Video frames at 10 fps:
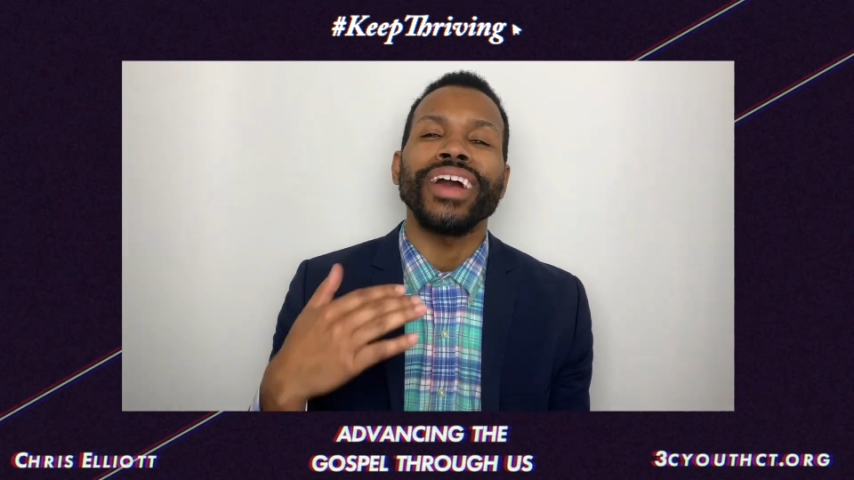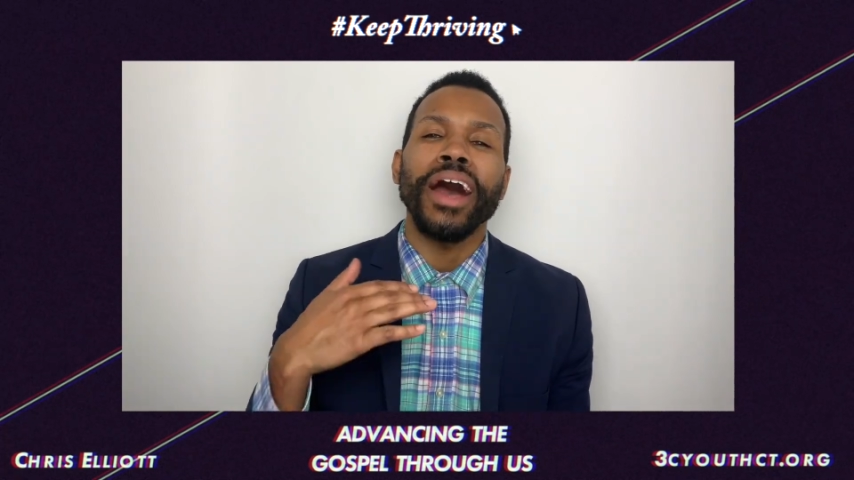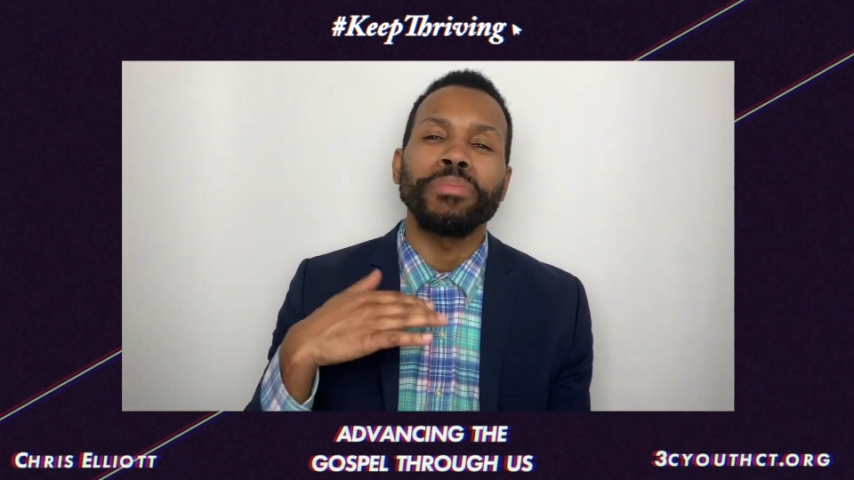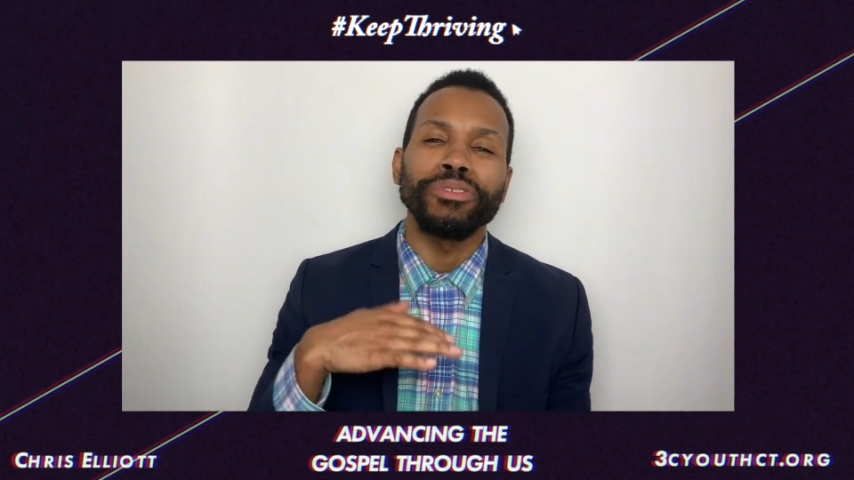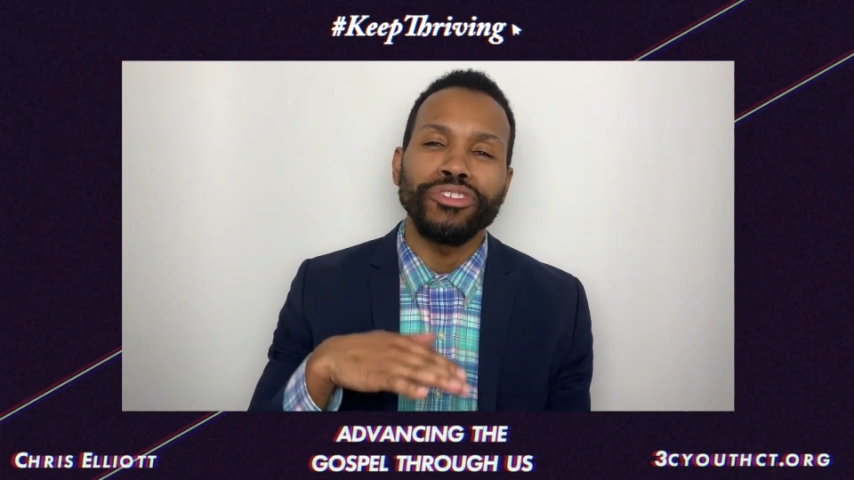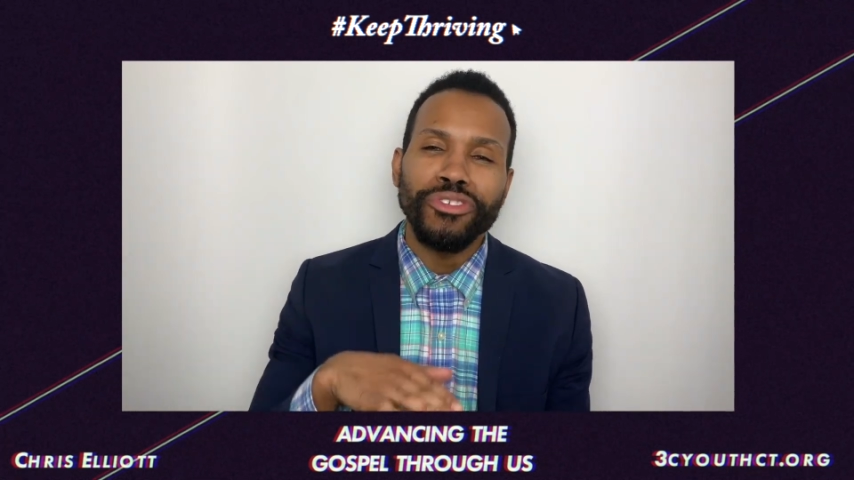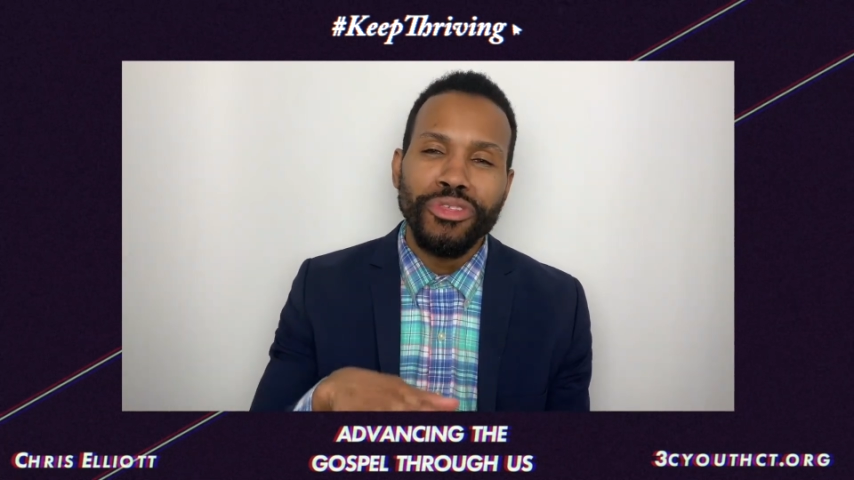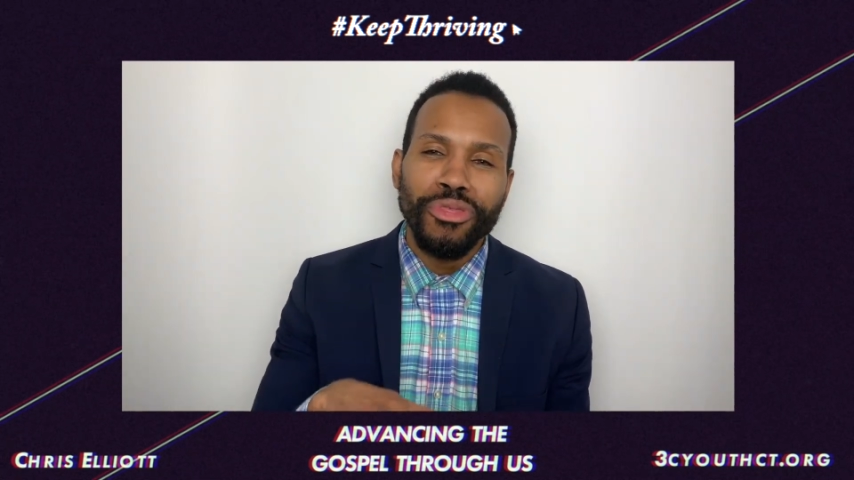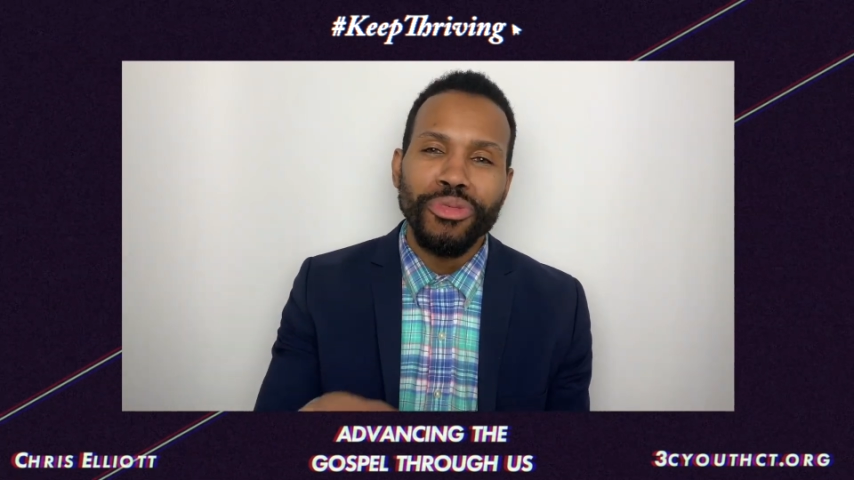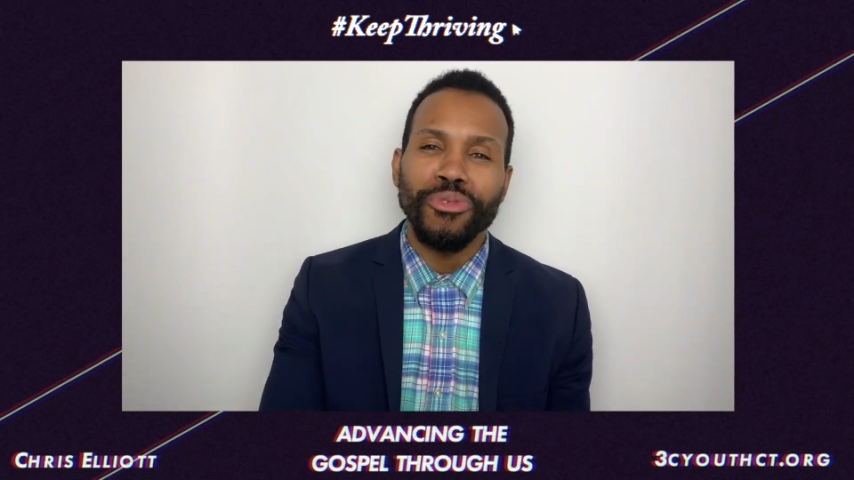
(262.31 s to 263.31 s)
accomplish
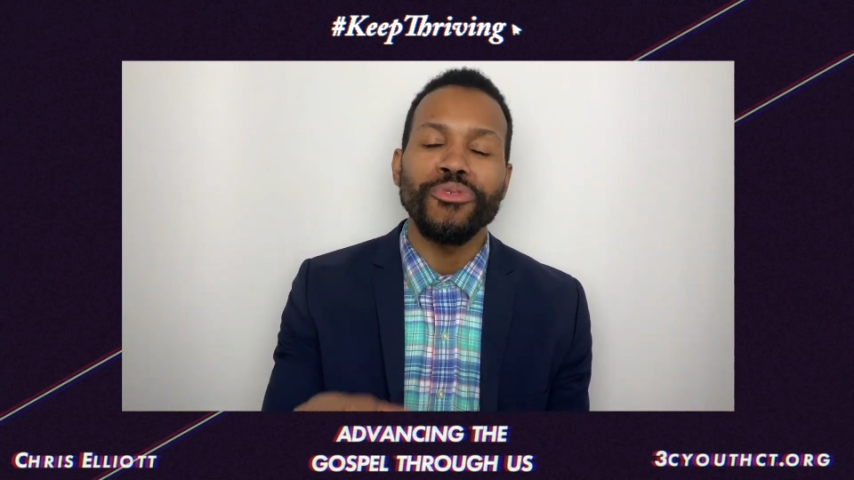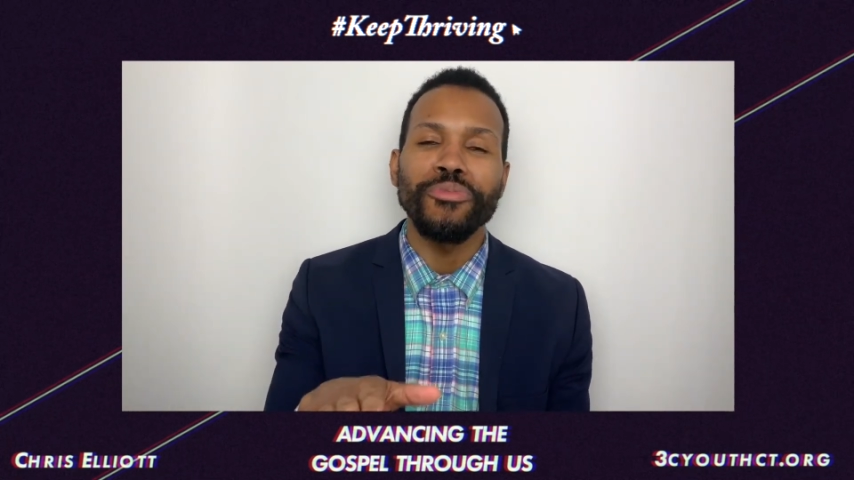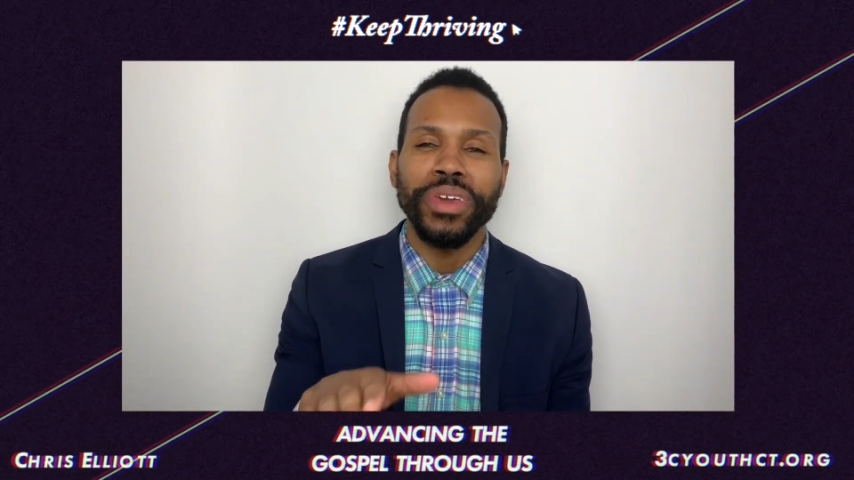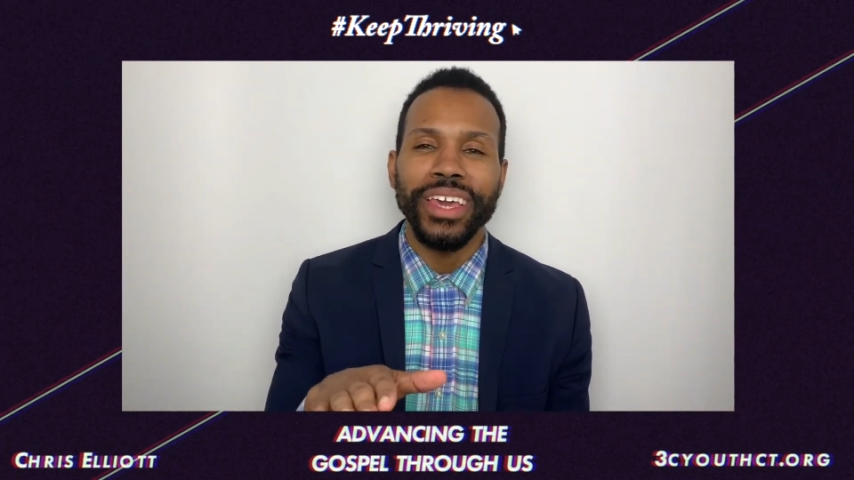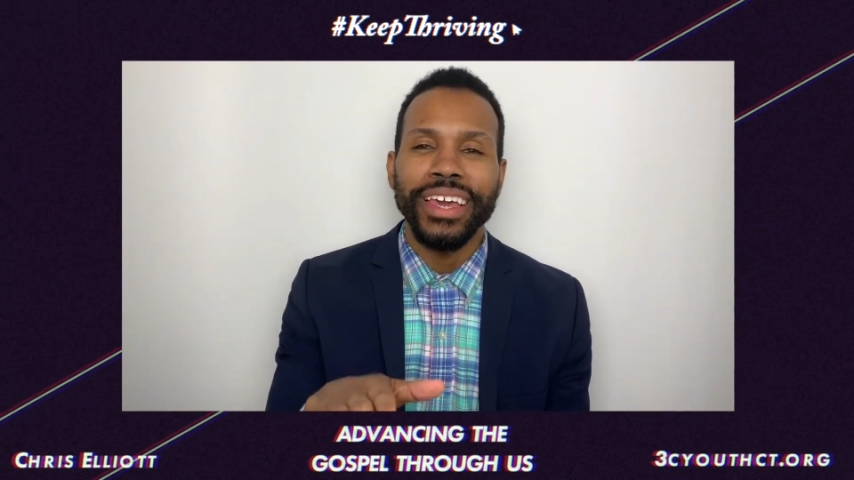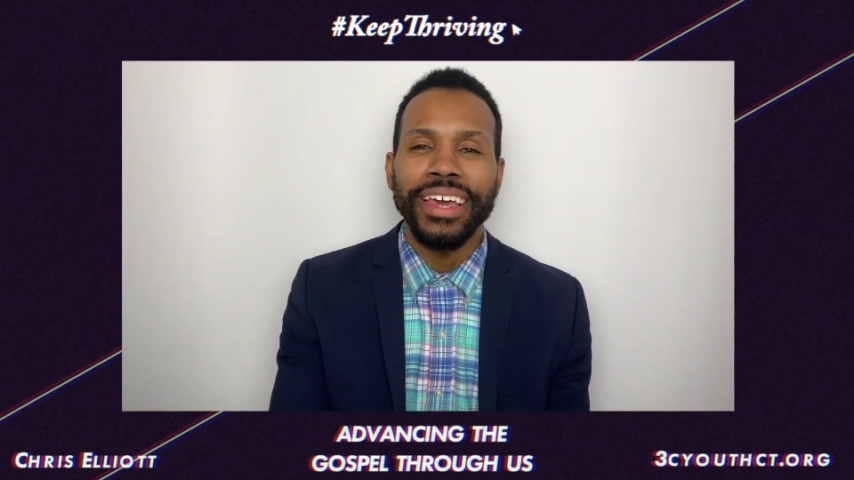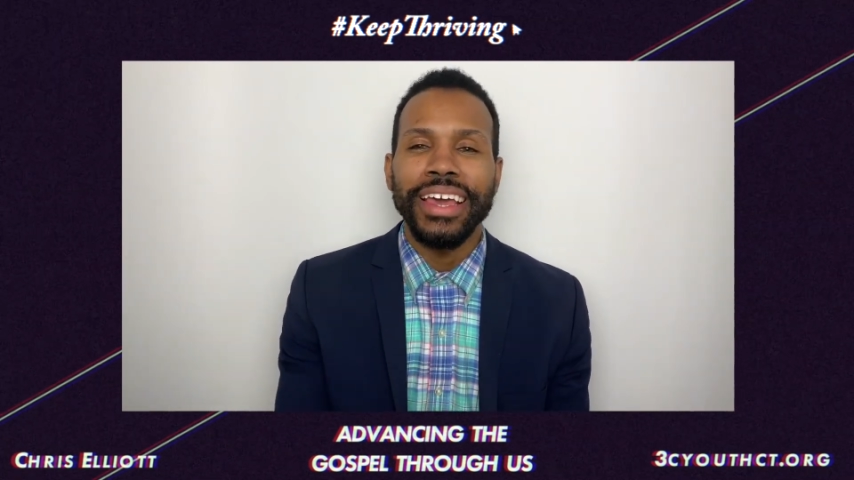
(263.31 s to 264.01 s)
through me?